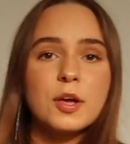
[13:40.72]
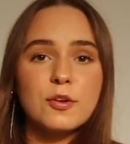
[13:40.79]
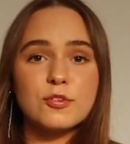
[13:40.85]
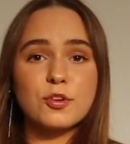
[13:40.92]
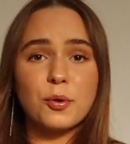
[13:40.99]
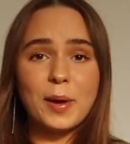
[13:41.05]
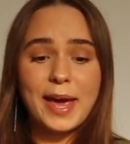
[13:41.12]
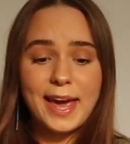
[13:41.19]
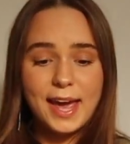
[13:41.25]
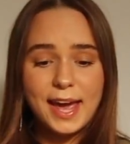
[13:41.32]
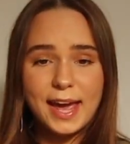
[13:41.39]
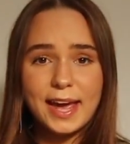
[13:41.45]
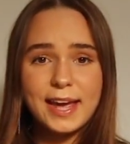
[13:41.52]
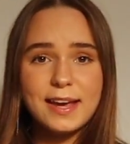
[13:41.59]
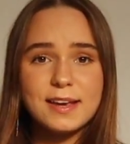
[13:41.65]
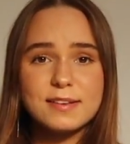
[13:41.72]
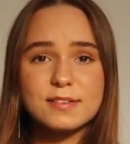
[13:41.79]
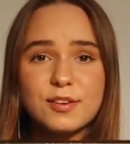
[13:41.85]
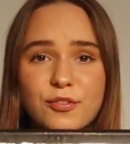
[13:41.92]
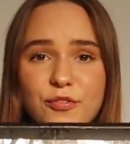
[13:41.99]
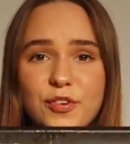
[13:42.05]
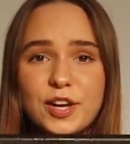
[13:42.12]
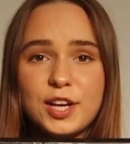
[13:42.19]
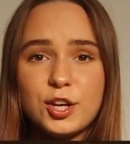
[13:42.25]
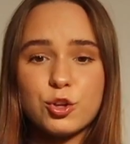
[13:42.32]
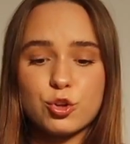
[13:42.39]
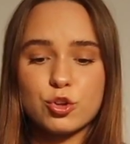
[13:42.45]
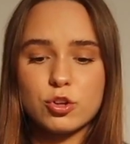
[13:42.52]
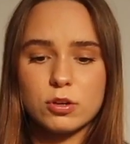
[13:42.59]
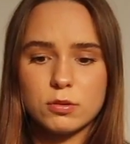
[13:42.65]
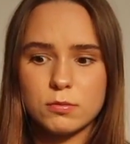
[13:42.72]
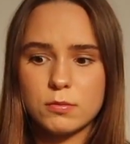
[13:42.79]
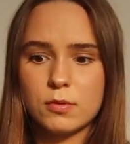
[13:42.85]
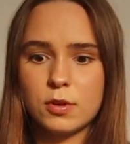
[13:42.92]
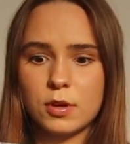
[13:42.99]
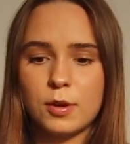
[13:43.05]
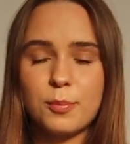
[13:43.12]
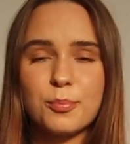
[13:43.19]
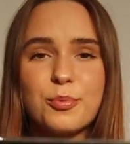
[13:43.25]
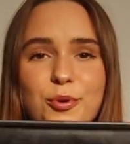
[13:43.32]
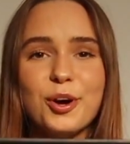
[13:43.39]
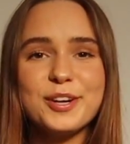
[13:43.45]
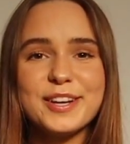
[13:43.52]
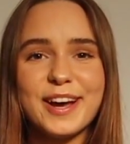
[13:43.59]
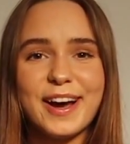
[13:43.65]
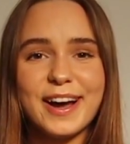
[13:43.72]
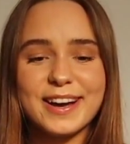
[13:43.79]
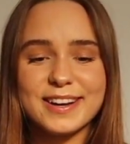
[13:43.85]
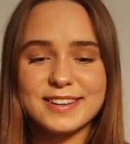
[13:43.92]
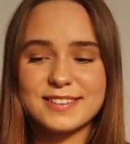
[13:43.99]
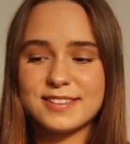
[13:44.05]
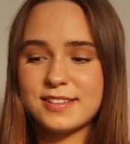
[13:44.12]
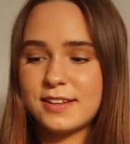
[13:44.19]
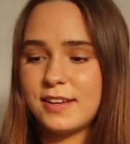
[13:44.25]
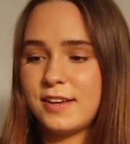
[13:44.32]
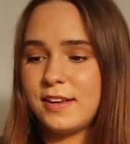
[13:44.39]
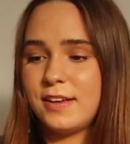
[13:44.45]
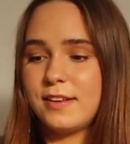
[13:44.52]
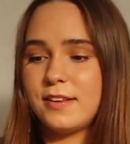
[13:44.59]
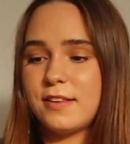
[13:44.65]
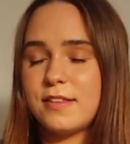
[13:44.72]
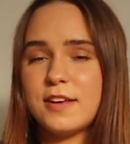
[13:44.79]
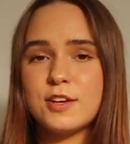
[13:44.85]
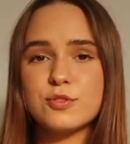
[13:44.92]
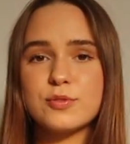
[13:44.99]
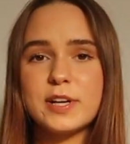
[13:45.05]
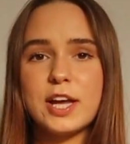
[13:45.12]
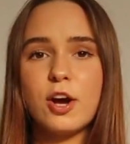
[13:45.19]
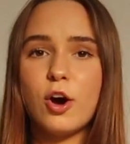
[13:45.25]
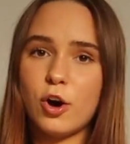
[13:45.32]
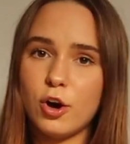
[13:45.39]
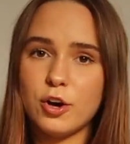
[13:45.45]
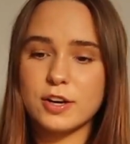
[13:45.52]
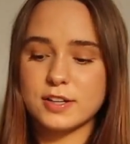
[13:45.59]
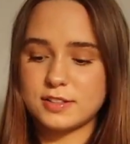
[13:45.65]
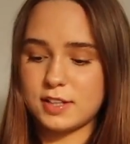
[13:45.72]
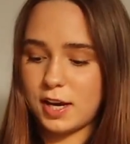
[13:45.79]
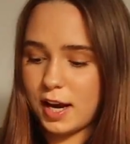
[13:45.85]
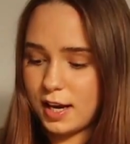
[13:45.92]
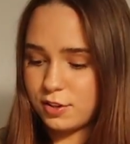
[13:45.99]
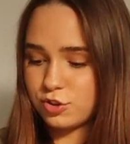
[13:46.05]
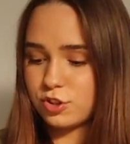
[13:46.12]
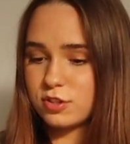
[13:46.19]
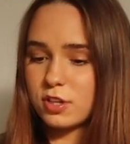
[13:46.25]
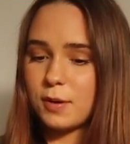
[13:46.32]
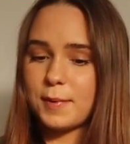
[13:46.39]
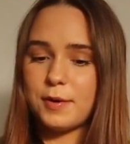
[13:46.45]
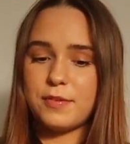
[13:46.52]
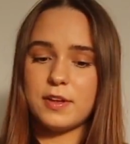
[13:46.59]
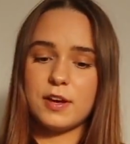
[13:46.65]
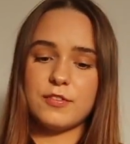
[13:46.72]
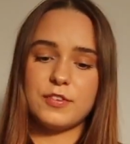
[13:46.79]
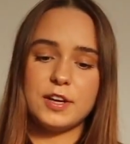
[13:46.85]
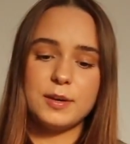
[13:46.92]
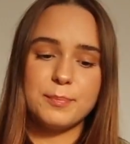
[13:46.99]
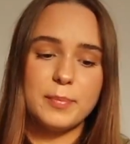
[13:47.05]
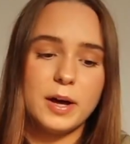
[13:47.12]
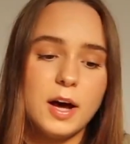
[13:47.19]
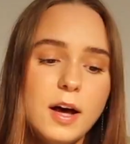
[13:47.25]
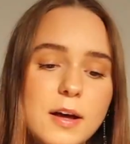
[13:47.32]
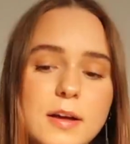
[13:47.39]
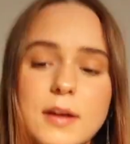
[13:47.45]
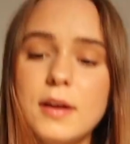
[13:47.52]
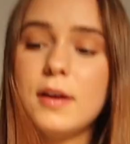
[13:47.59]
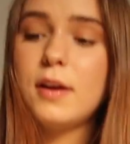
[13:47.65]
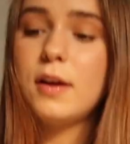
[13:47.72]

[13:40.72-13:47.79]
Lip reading: So here is the finished product. The thing's really hot because it has just come out of the oven, but